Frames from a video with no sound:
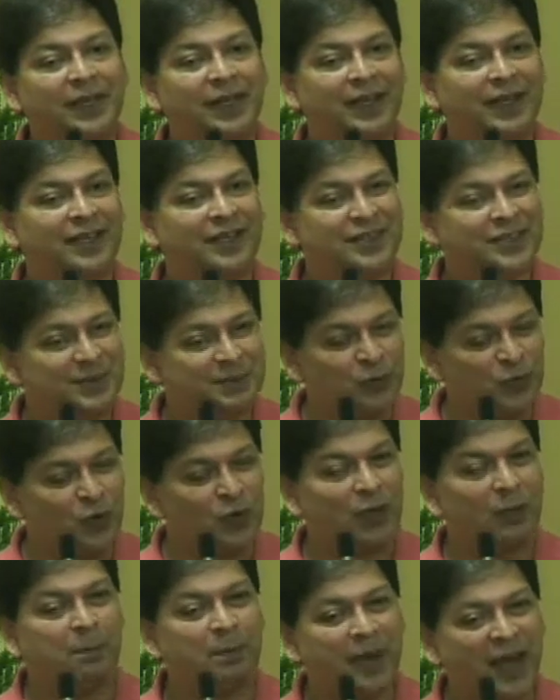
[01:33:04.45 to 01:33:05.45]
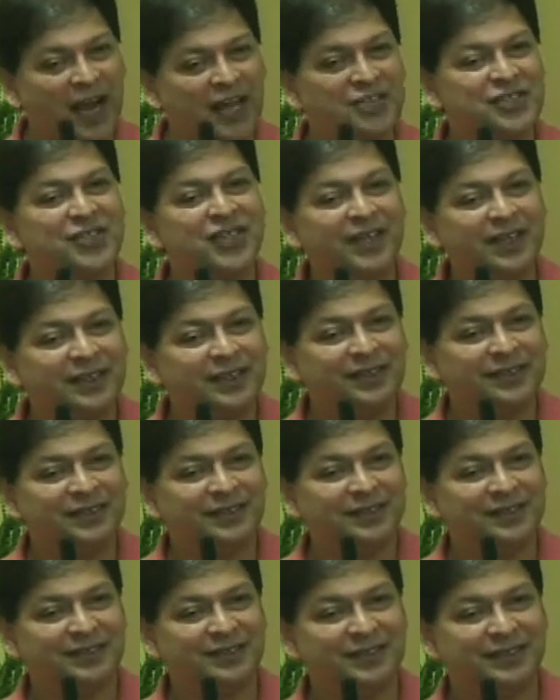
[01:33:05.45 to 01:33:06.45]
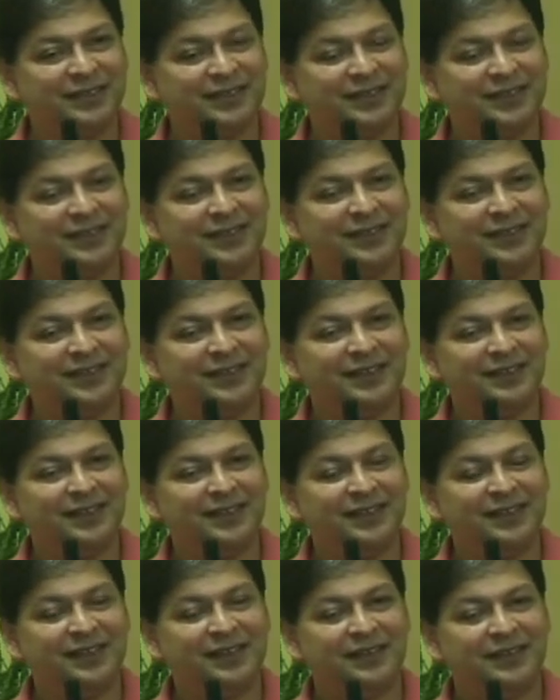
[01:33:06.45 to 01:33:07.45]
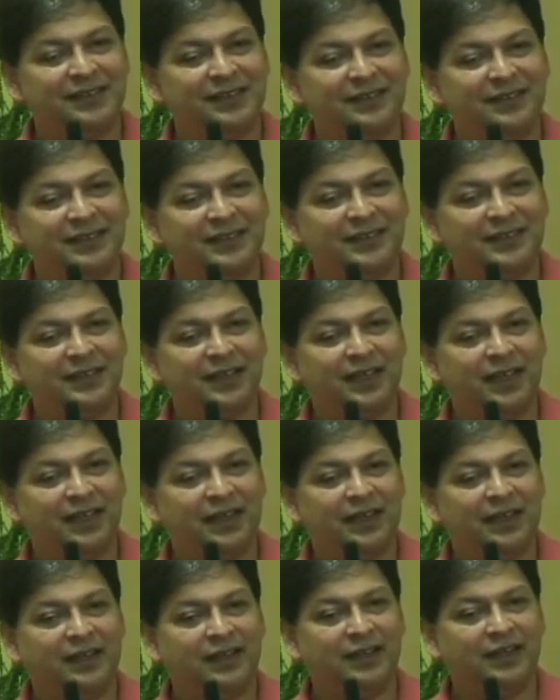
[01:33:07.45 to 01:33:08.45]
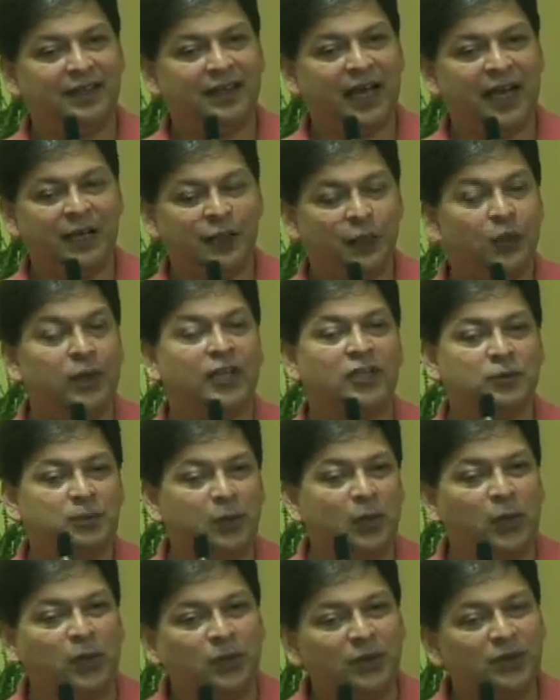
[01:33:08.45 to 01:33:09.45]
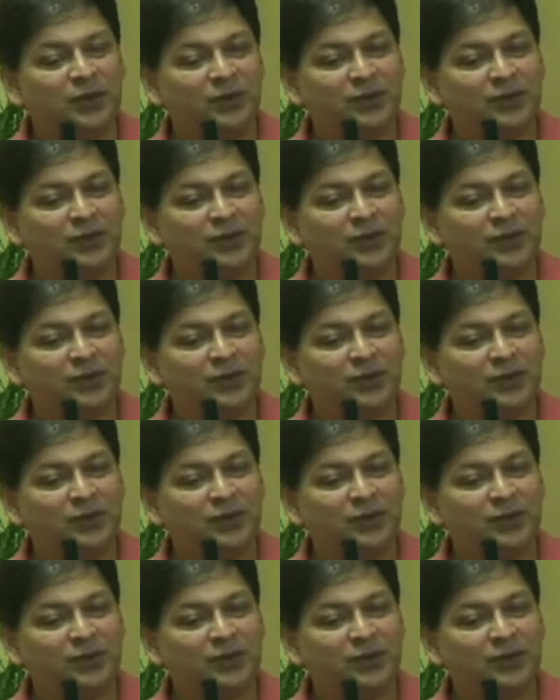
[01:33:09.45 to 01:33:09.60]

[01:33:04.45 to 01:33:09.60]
and it's more compassionate. Mm-hmm. And I don't explode.